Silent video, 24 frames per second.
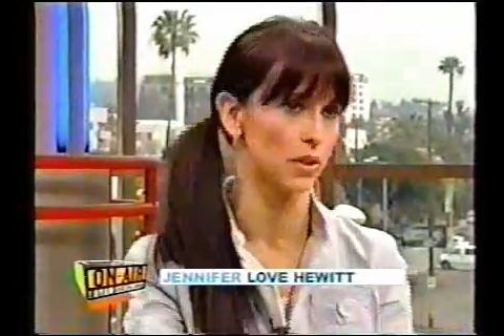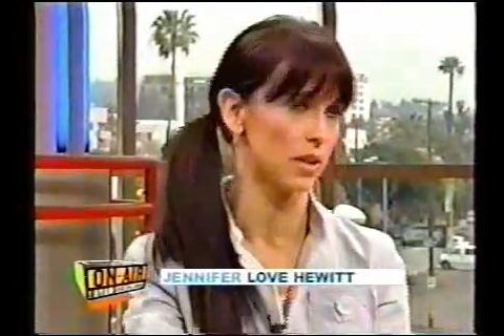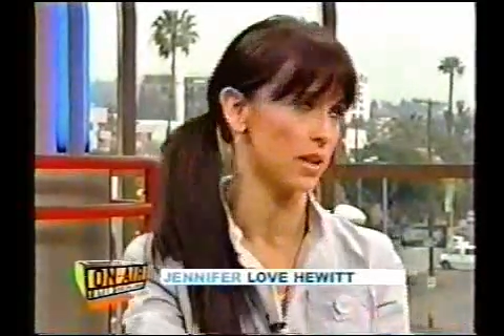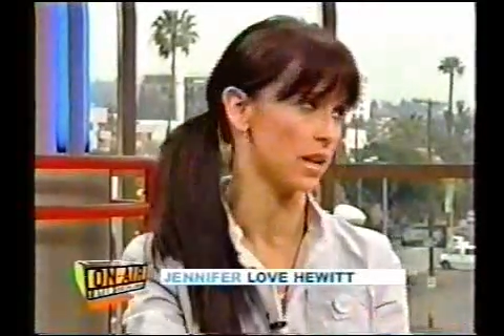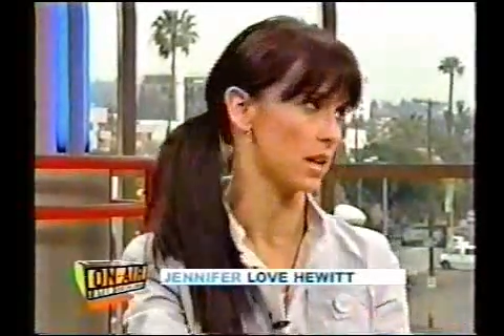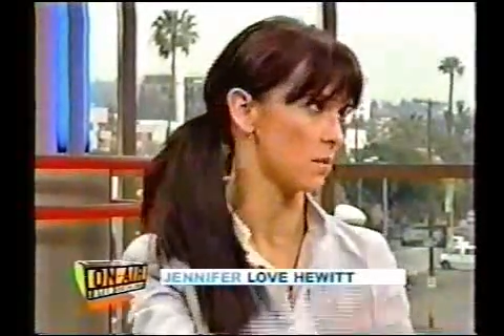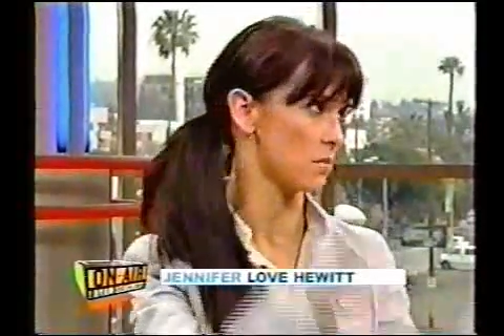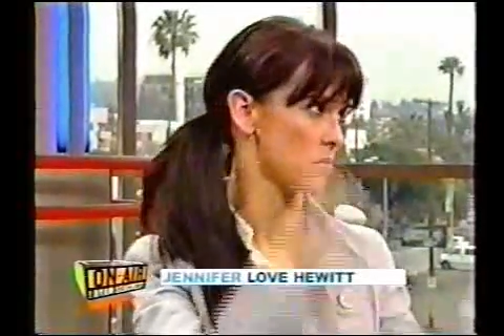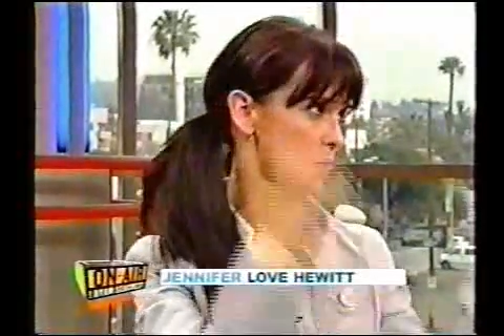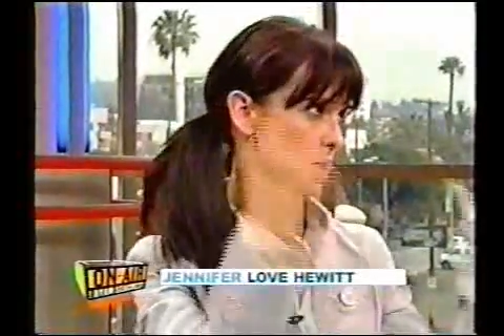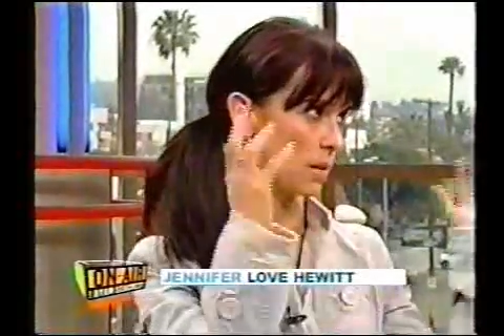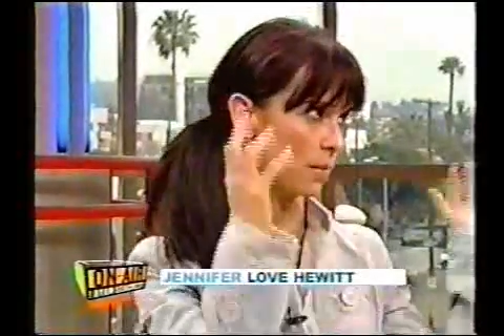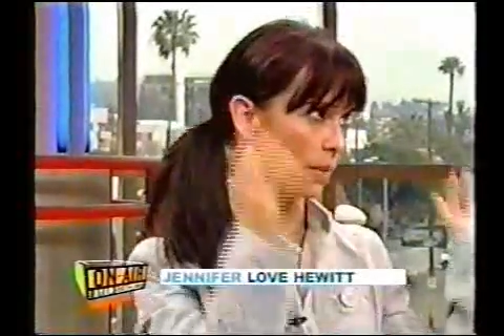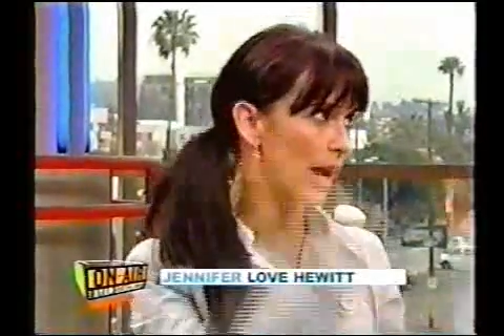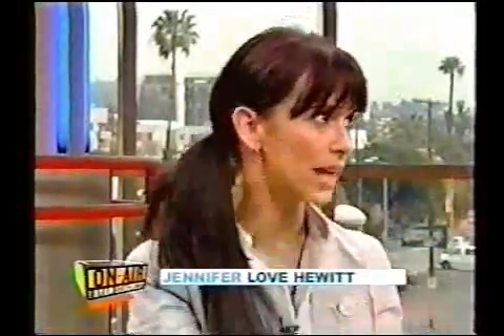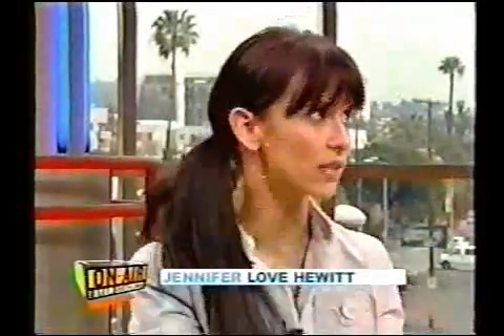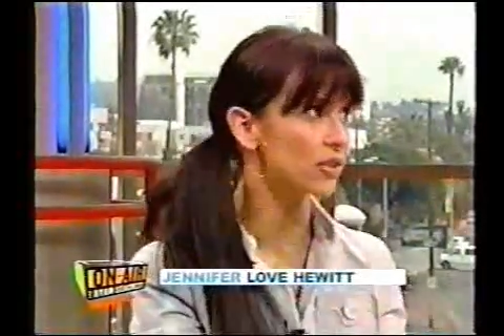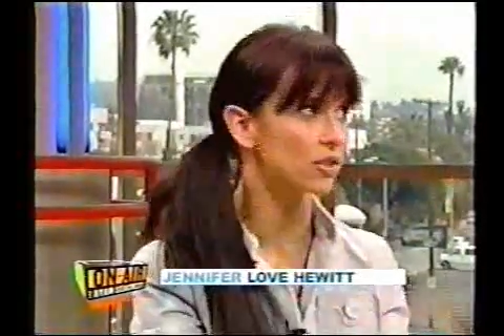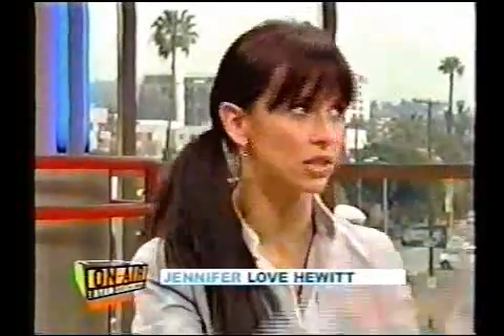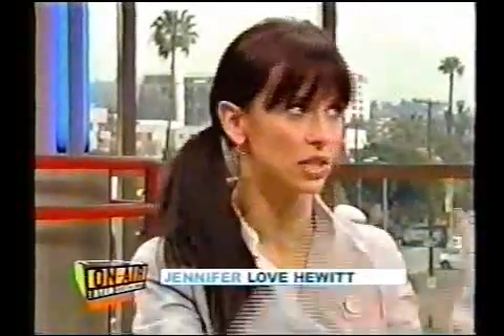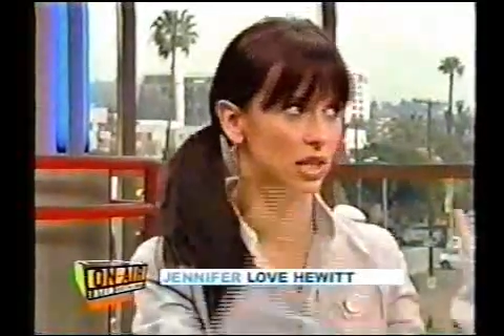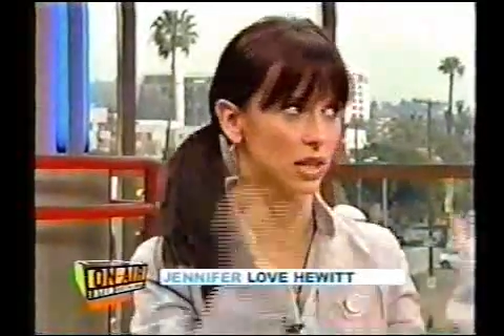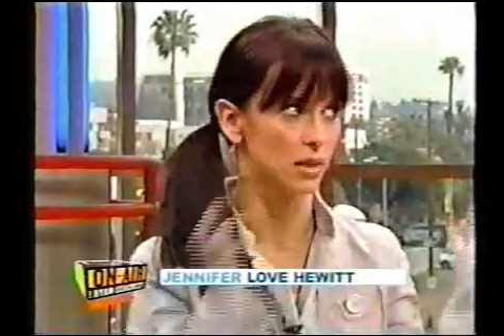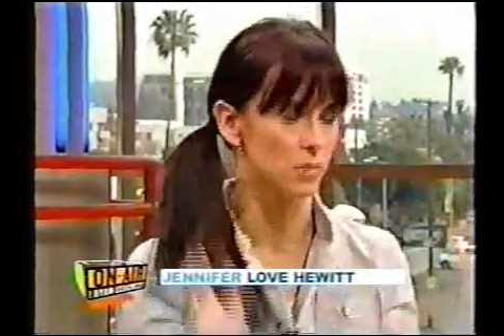They can be
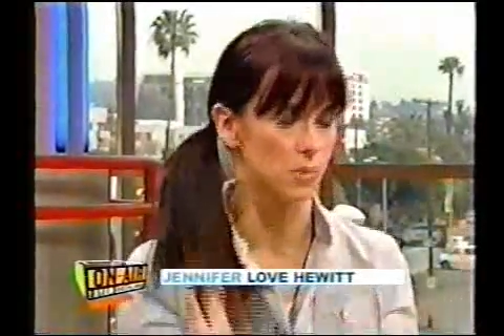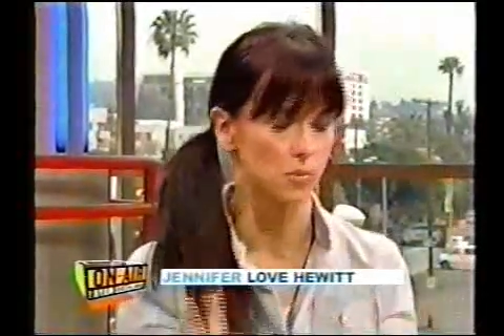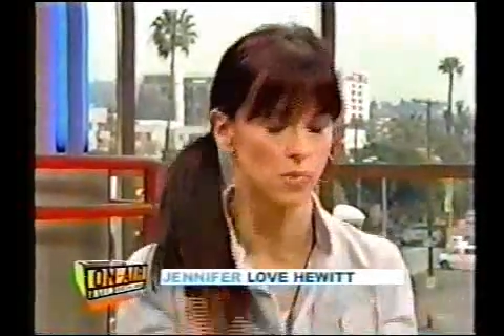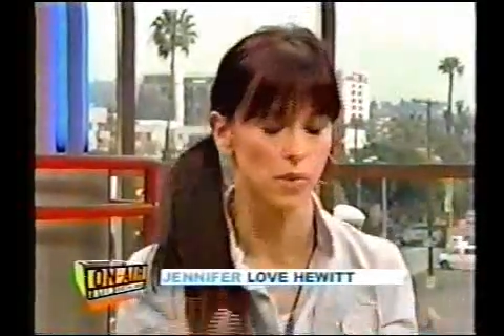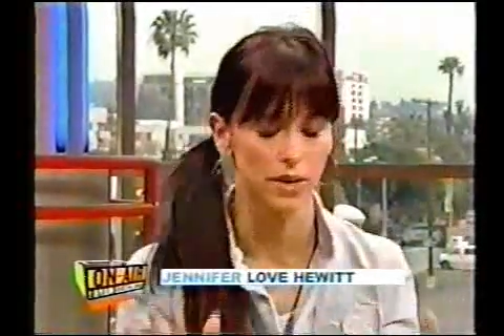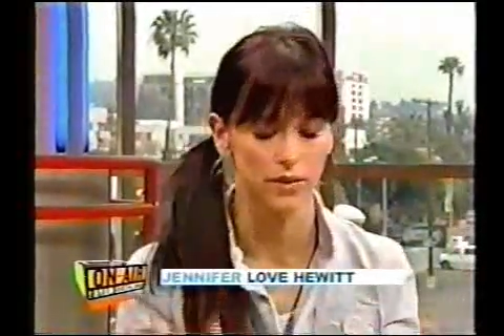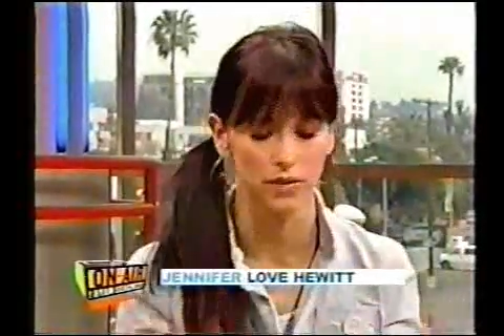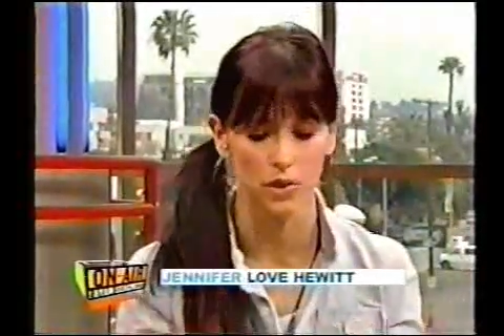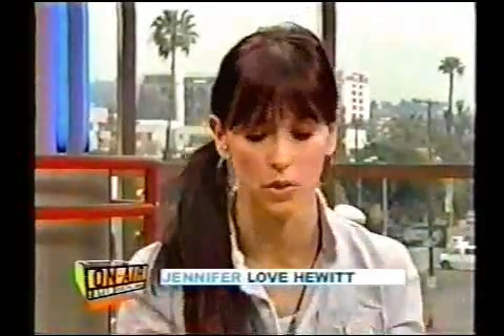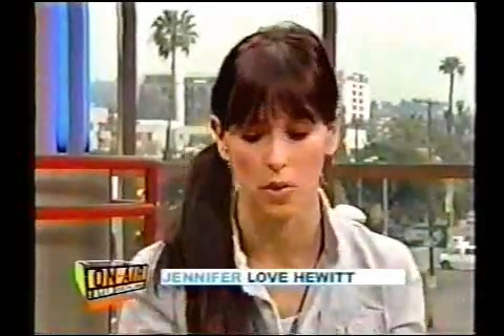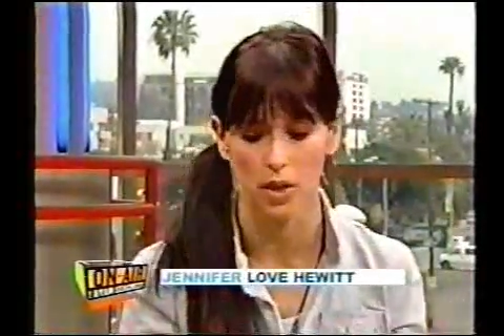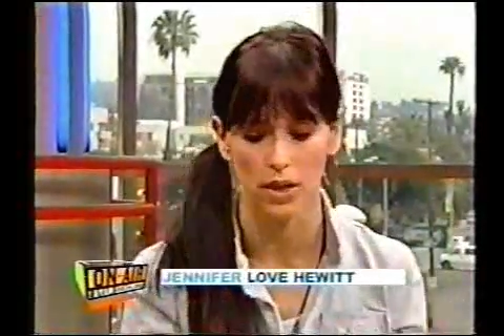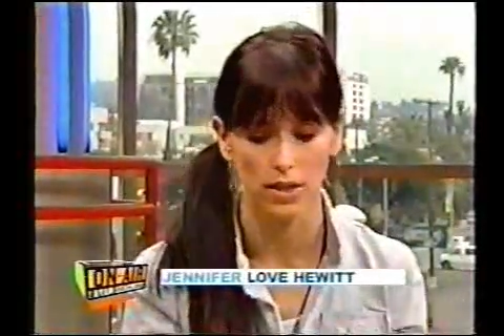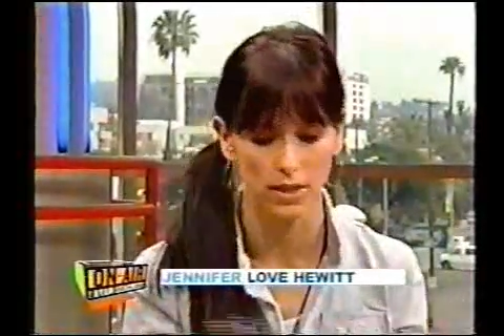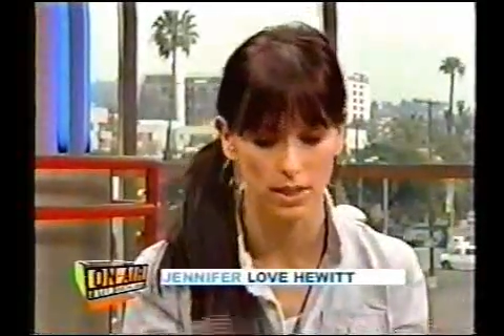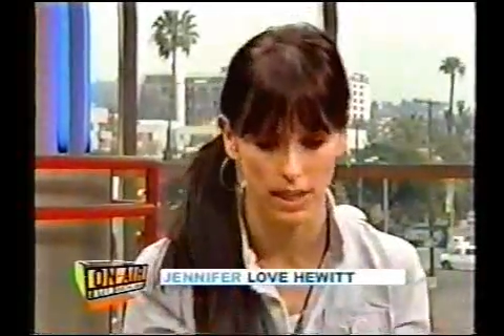painters. They can be whatever you want.